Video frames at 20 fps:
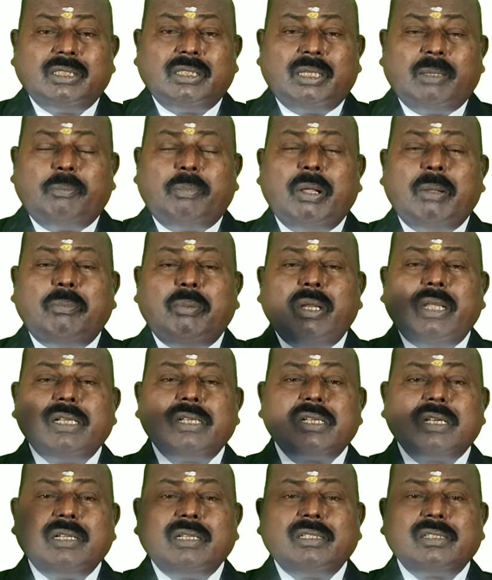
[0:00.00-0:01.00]
The
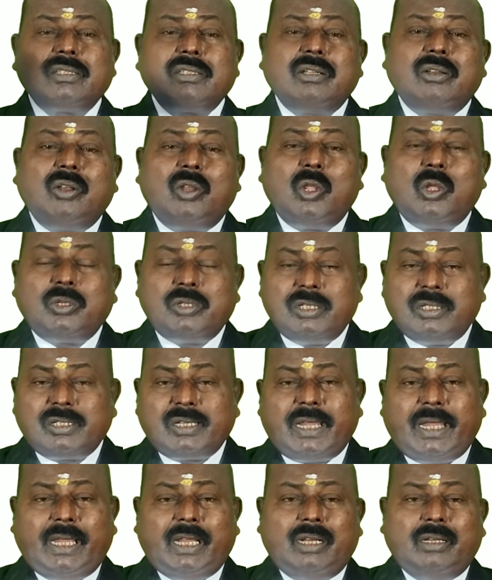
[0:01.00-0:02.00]
population is on large
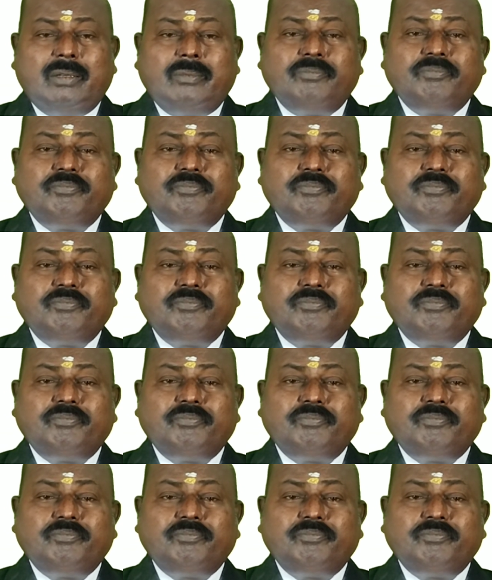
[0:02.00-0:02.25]
scale.